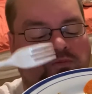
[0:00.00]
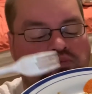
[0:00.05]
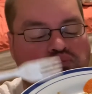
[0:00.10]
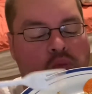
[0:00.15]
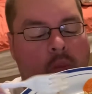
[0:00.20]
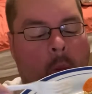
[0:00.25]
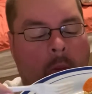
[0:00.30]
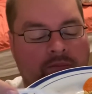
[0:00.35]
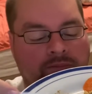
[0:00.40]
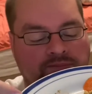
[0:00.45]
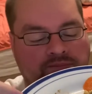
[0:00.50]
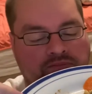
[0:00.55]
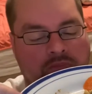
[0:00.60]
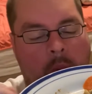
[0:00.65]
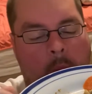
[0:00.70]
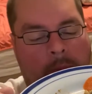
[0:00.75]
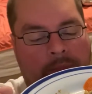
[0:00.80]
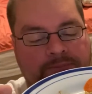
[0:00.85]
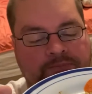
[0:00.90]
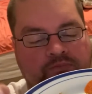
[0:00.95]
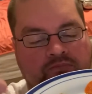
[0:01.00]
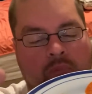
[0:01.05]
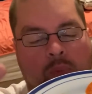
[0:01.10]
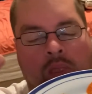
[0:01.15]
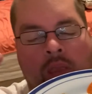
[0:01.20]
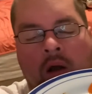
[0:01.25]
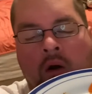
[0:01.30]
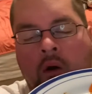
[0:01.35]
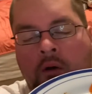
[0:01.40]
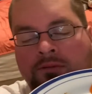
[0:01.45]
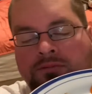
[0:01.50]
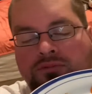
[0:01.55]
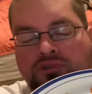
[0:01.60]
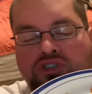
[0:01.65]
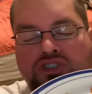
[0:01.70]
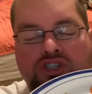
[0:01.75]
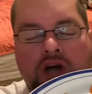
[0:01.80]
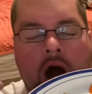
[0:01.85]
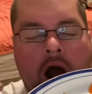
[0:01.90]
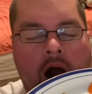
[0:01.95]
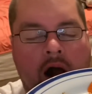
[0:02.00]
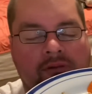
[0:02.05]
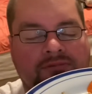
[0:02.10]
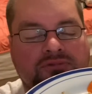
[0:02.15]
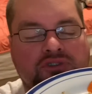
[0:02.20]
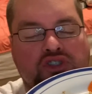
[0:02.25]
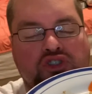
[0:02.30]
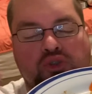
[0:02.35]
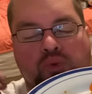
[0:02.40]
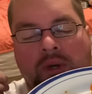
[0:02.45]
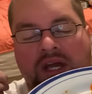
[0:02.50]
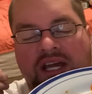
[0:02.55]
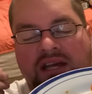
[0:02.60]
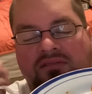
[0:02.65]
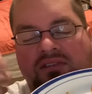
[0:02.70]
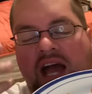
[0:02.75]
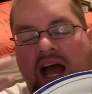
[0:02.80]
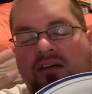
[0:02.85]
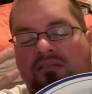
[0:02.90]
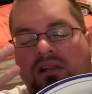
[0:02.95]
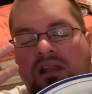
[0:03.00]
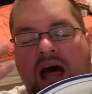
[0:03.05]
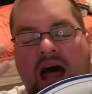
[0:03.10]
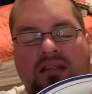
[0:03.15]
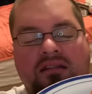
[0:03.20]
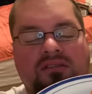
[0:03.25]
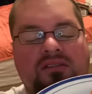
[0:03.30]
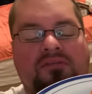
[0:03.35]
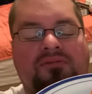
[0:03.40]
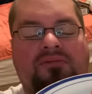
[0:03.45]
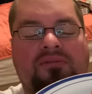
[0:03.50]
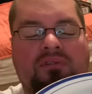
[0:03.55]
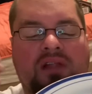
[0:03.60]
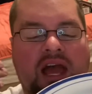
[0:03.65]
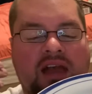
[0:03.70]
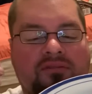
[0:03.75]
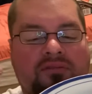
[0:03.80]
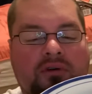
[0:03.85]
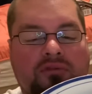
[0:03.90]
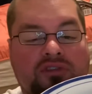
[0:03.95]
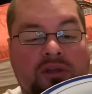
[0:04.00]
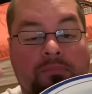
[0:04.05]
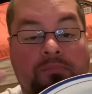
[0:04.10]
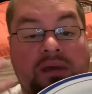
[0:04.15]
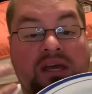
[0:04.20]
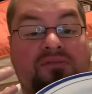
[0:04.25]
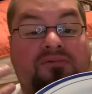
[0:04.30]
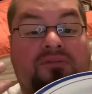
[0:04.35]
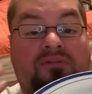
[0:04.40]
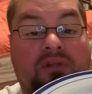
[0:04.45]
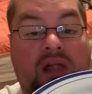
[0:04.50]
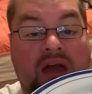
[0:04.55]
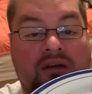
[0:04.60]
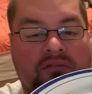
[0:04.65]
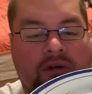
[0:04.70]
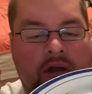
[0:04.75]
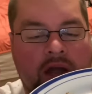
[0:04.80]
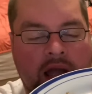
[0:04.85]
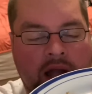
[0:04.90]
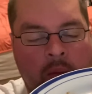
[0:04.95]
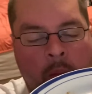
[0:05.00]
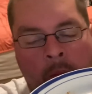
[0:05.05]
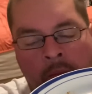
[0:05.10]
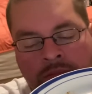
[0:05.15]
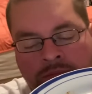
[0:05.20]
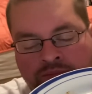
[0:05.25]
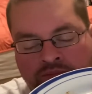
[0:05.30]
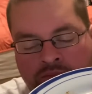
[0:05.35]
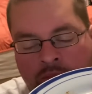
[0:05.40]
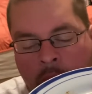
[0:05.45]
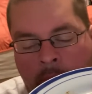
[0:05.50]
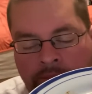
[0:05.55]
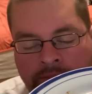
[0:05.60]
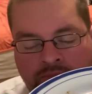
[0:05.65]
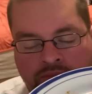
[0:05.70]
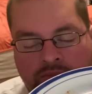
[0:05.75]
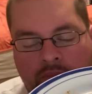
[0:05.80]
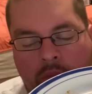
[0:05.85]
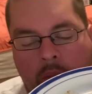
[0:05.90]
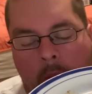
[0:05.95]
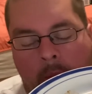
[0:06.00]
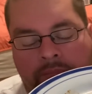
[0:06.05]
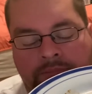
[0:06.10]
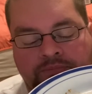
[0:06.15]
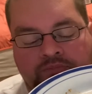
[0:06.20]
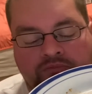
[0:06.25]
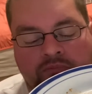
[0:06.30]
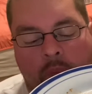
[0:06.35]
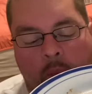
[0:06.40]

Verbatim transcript: Mm. Soft, sweet. They have a lot of the flavor, the beef flavoring. Mm.